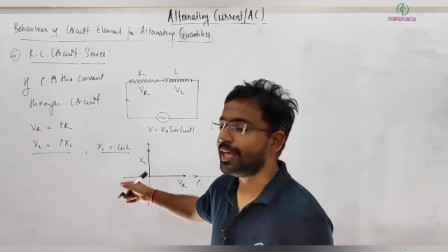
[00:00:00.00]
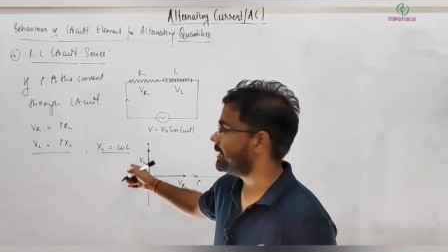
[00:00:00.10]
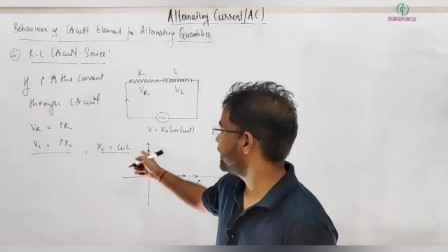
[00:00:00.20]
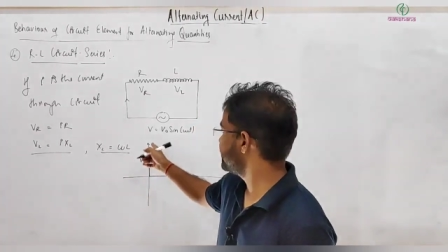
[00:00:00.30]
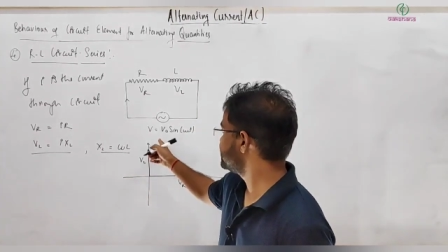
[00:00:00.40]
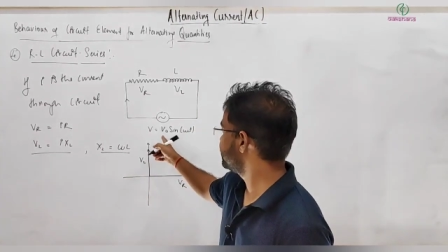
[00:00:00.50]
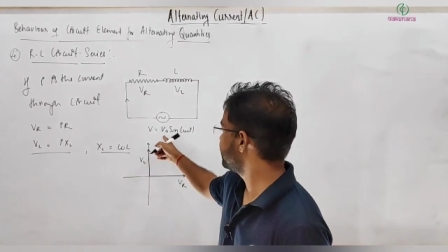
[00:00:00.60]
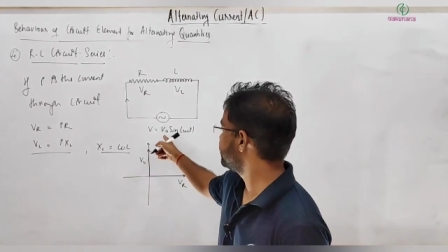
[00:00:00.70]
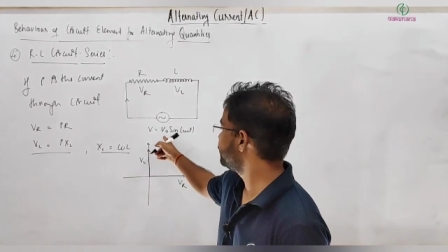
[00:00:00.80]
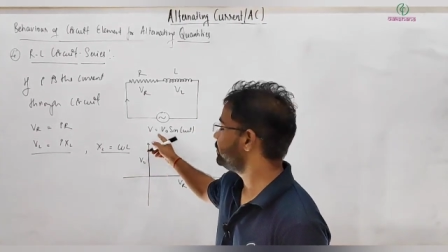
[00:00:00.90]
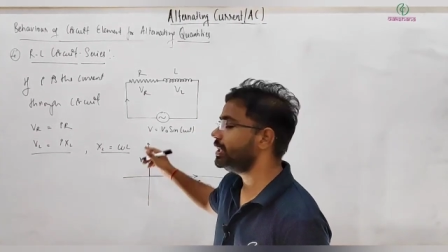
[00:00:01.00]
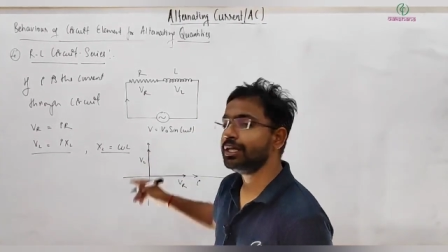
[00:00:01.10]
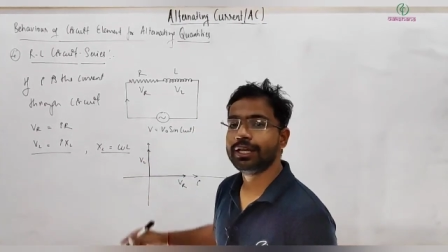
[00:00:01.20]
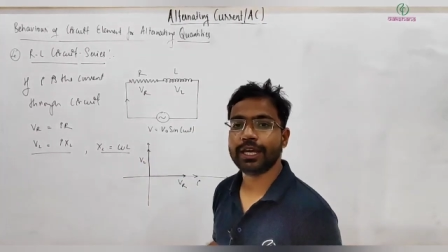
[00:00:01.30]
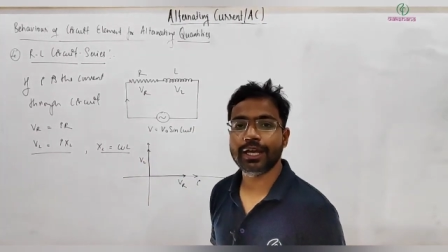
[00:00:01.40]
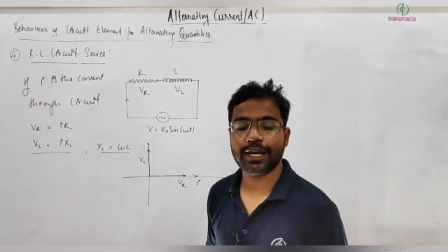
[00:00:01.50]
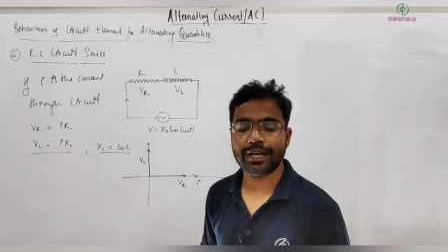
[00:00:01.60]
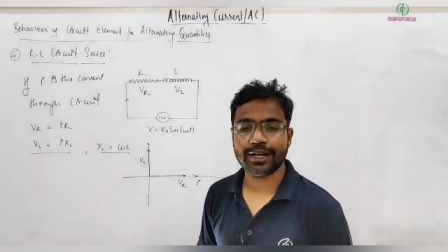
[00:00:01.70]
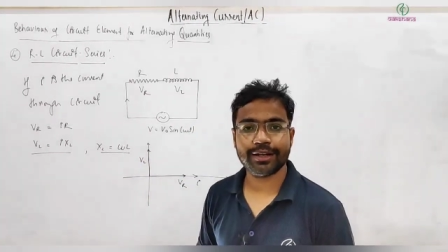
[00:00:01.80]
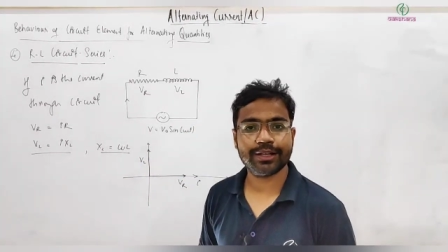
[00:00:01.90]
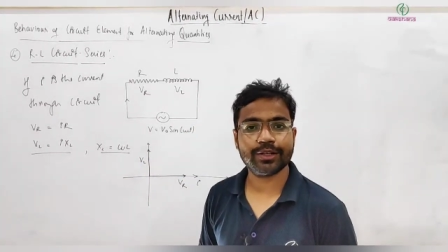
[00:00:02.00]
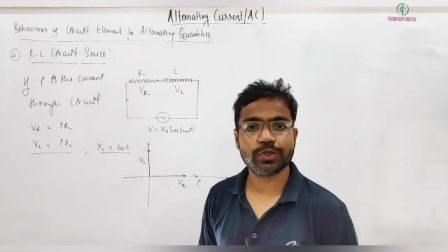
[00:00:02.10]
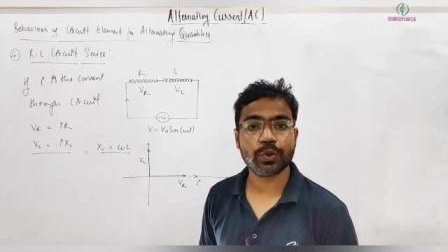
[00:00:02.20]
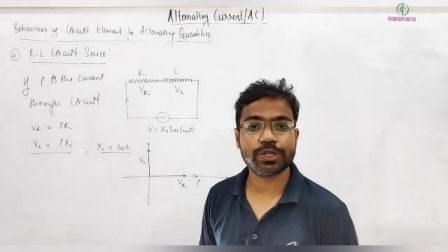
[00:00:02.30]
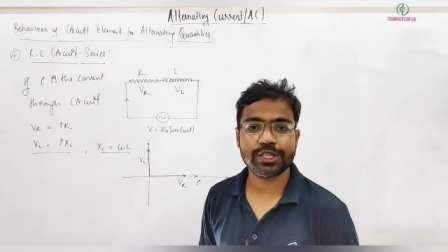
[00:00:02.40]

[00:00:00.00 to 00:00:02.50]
and that is equal to V here, source